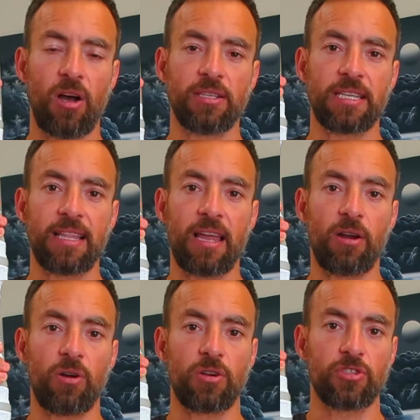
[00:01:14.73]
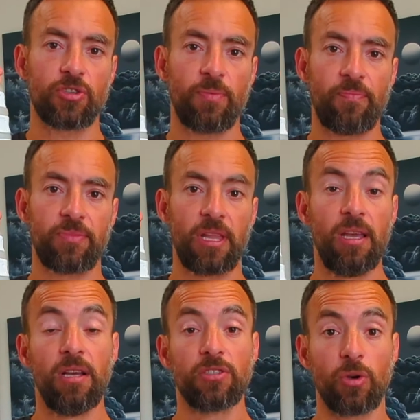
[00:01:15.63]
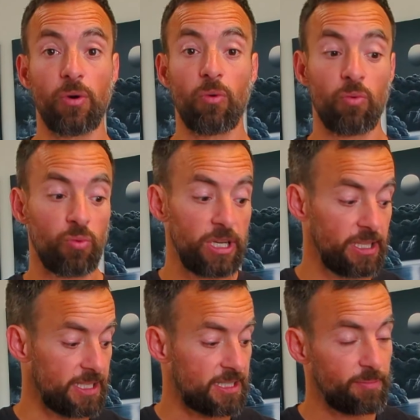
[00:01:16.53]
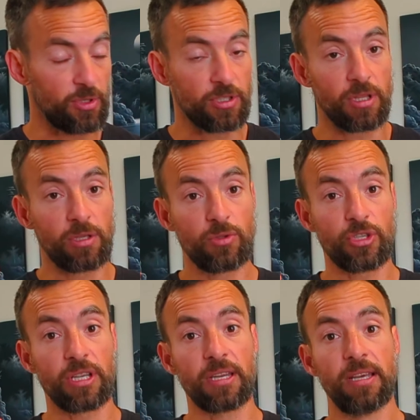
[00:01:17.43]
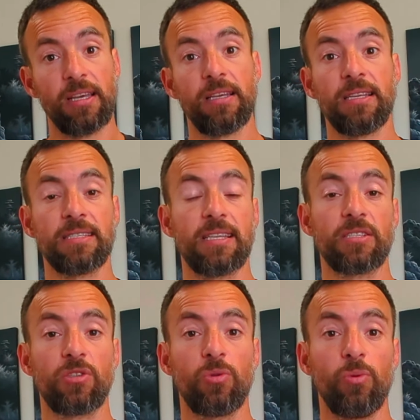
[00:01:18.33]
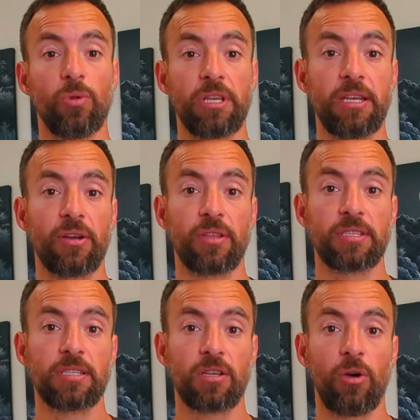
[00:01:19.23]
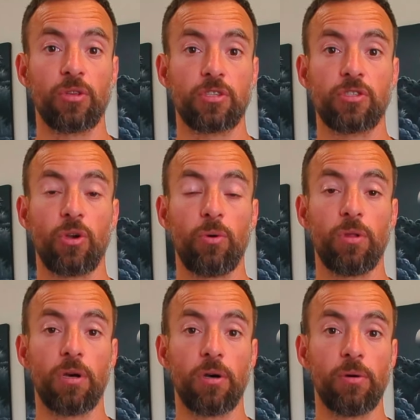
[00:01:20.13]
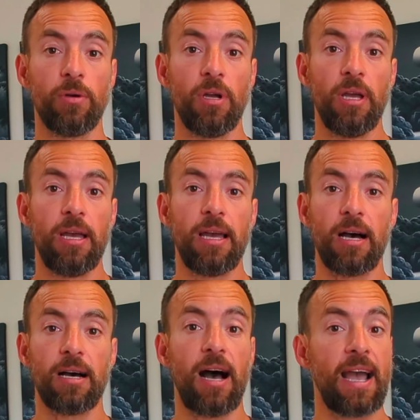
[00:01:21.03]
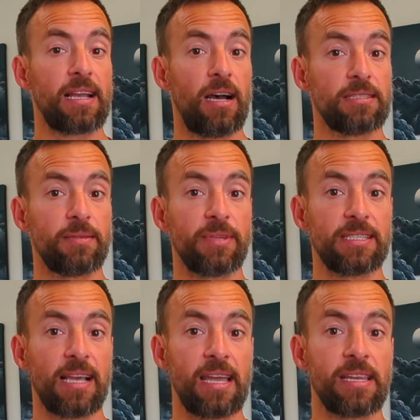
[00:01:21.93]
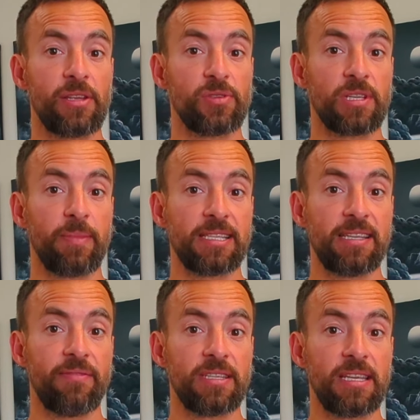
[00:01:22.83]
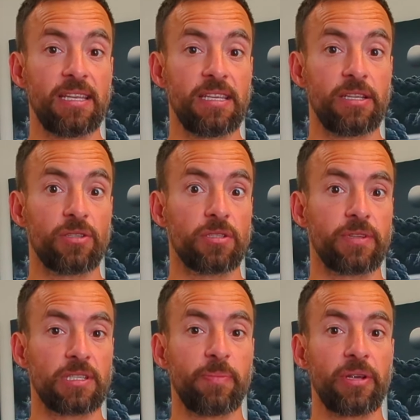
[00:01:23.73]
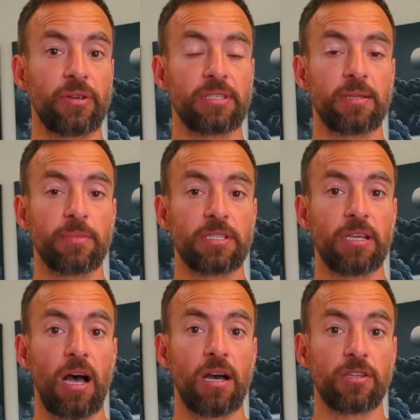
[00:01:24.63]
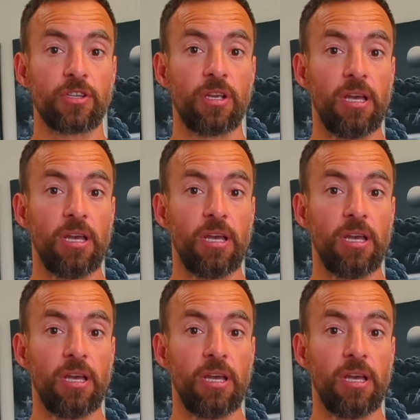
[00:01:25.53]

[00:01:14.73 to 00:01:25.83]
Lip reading: causing that arch. So really simple solution is this tool here. This is called a Solo. I custom designed it using my 17 years of experience in massage